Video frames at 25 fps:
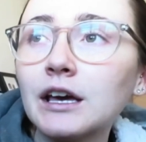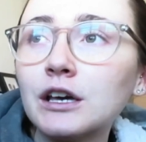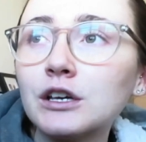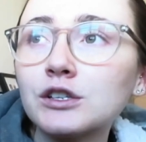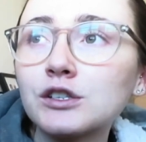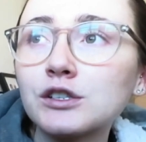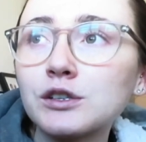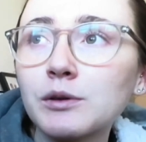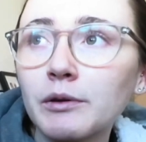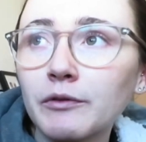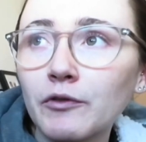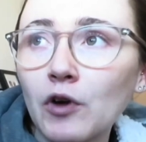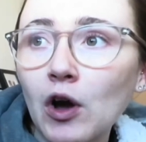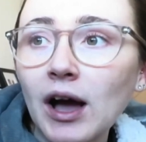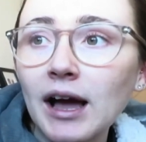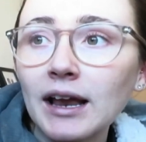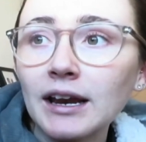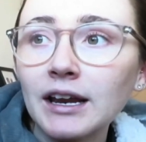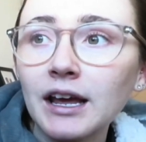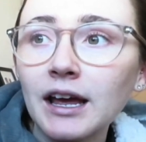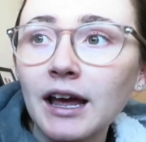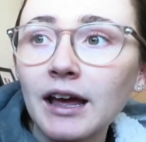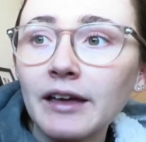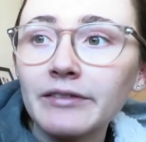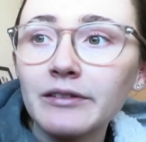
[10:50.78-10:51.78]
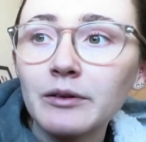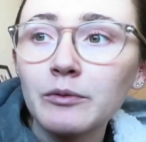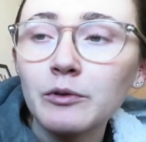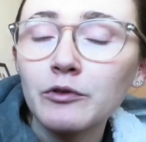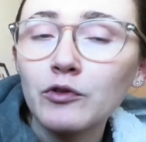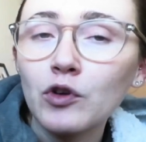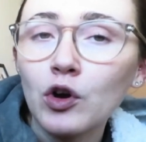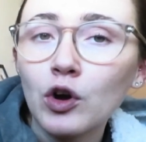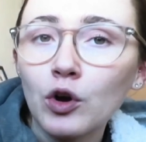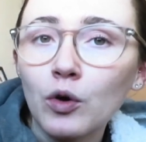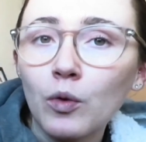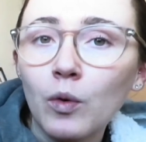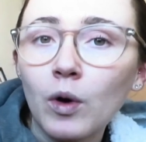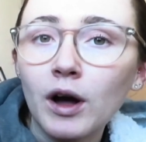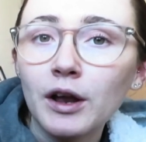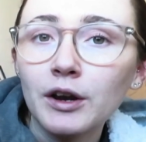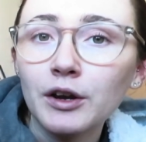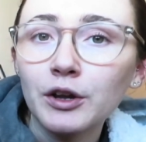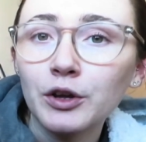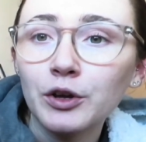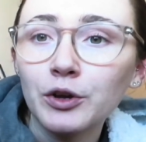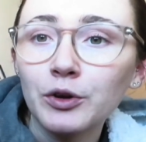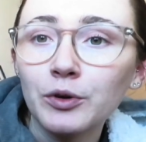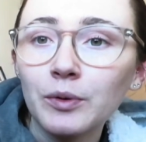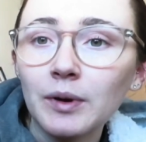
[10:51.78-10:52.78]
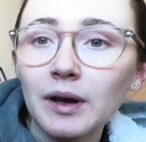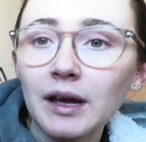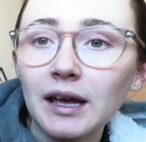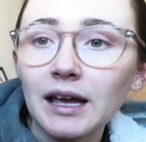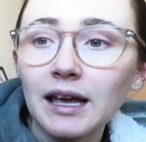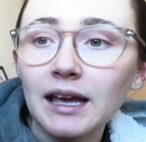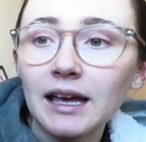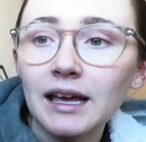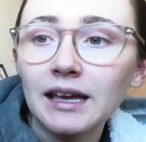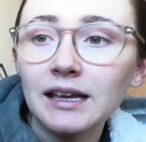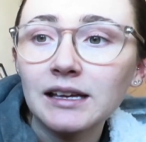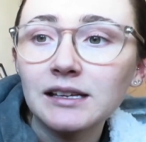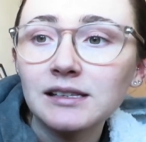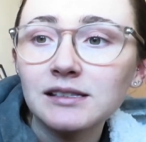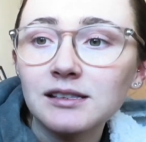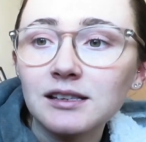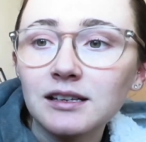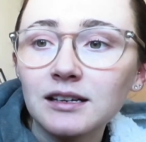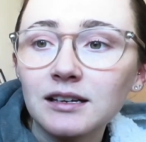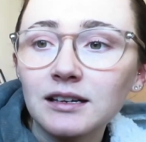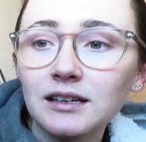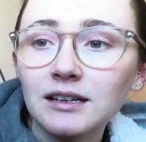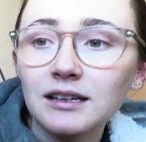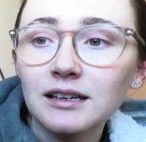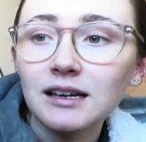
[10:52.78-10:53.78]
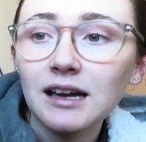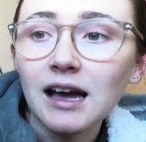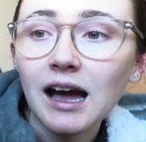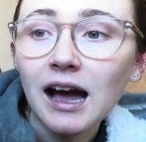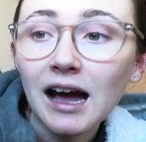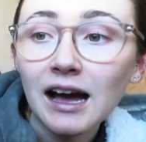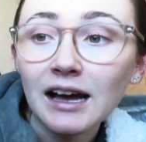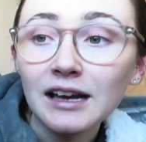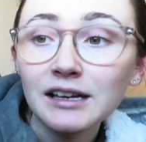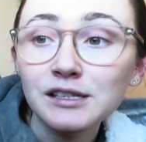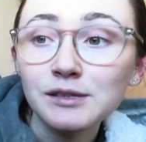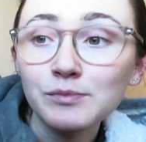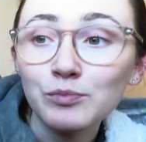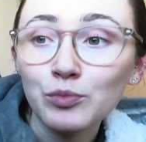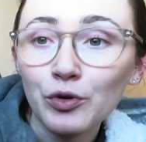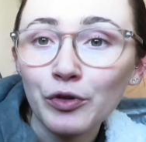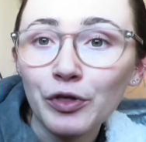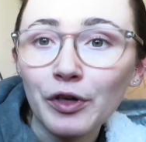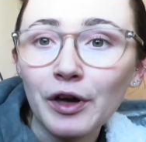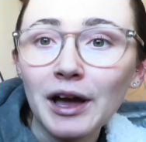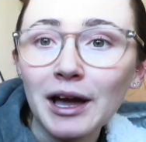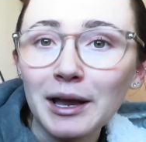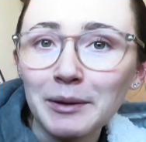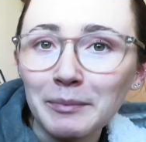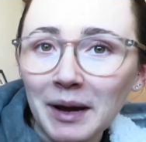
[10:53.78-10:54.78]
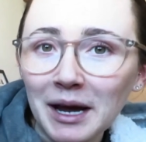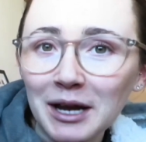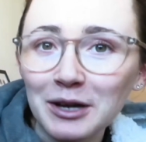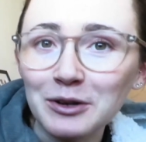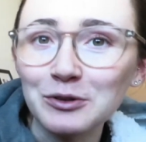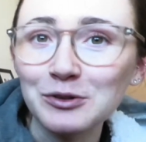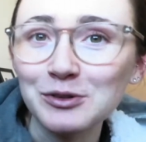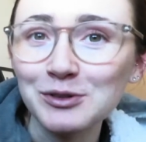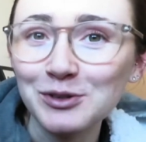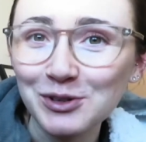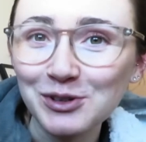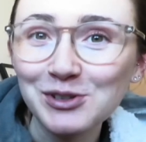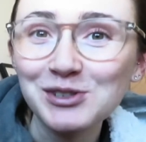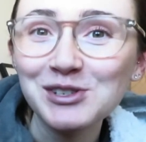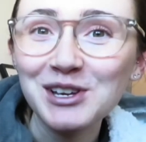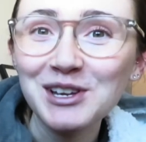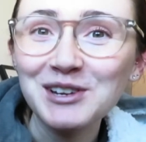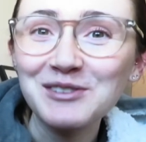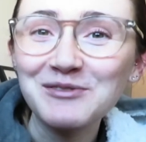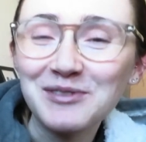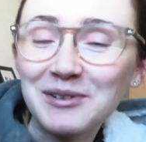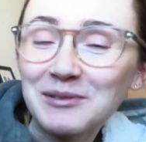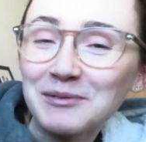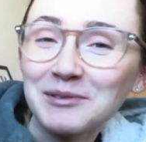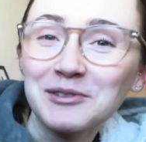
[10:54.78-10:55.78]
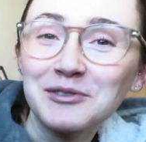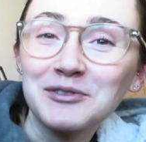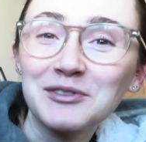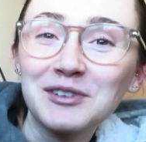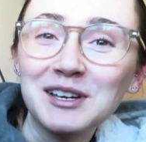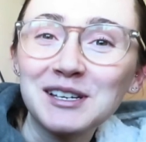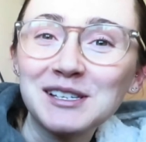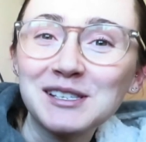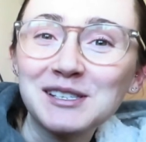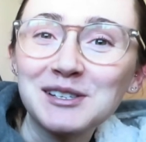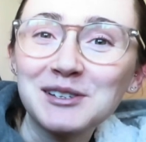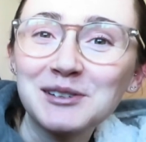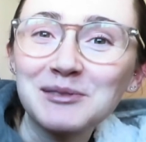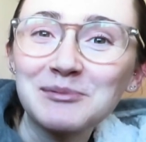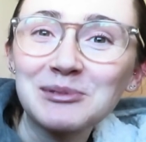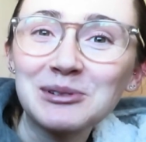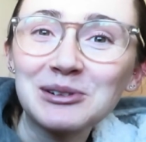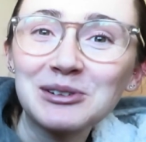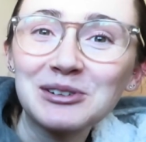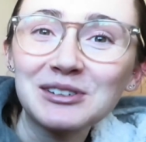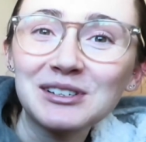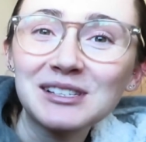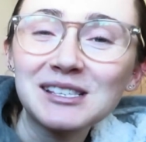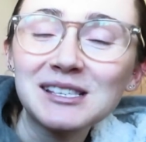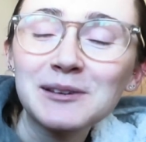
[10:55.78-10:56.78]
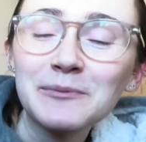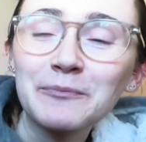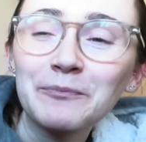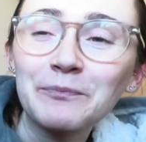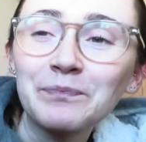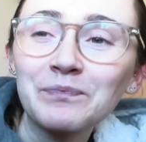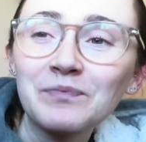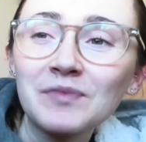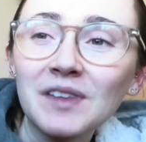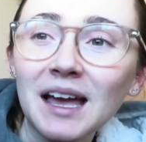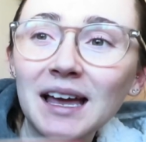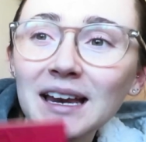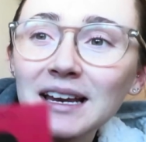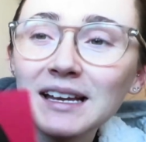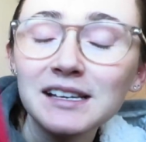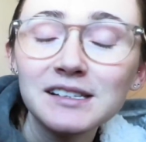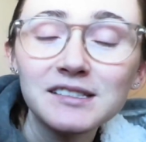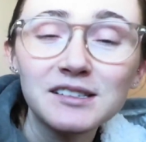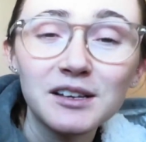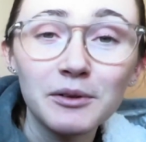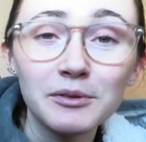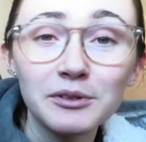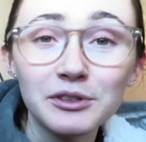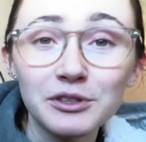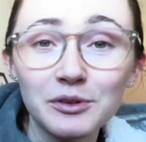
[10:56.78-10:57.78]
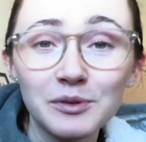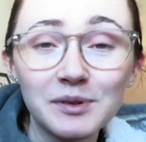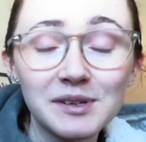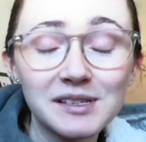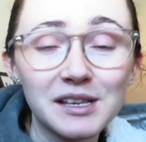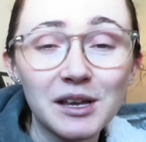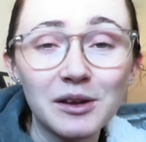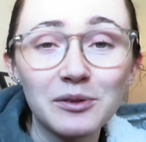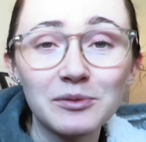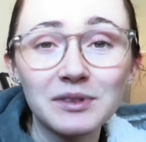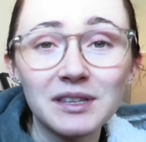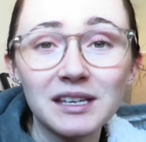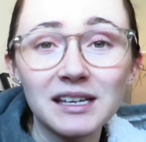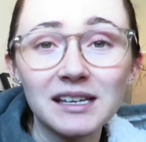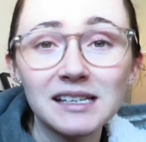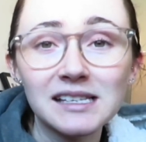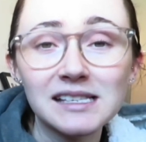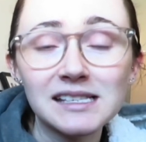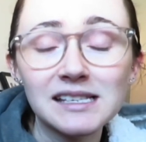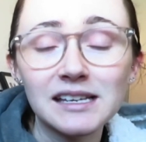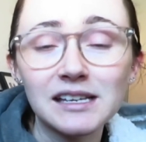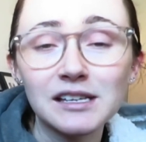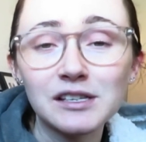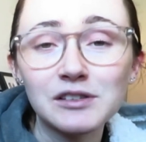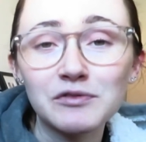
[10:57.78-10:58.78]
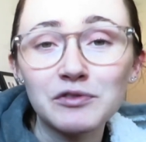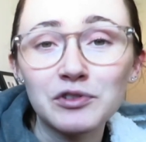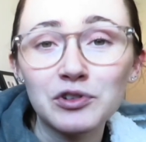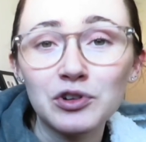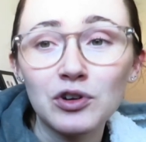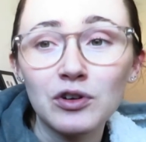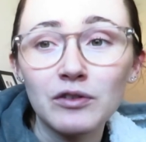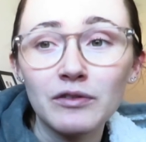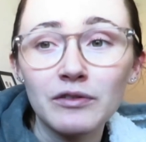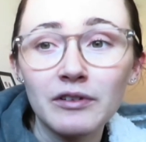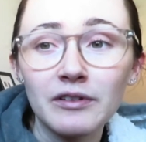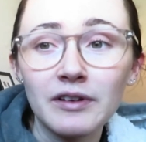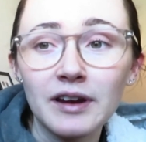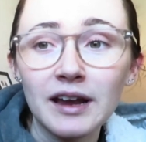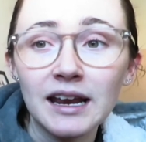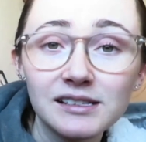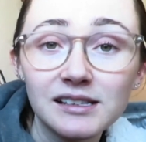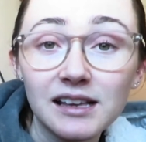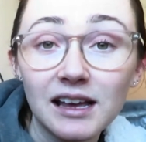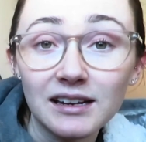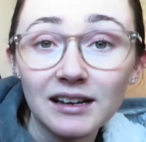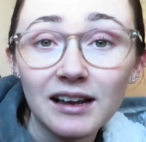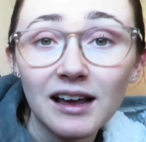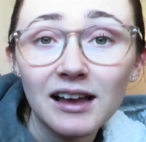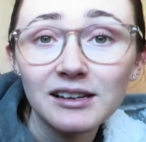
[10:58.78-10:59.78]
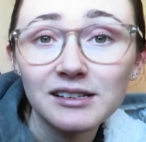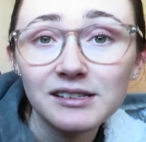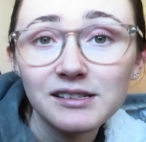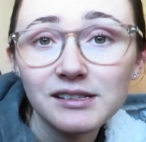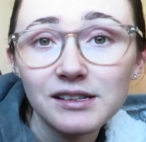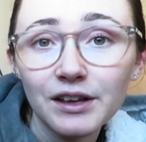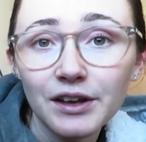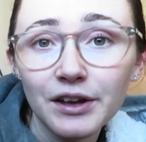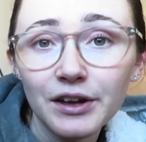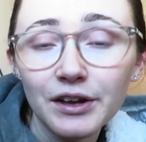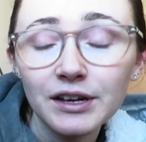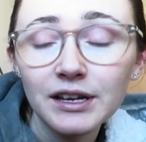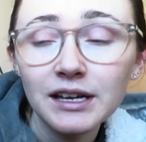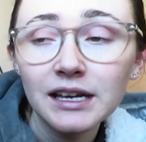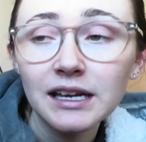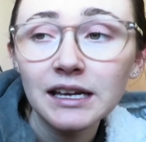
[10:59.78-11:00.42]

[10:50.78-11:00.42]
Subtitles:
So we've got Anna, and then we've got Kwan, who is Kai's brother and Michael's cousin from the first 2 books. And he's going through his own things. He's recovering, he's had cancer.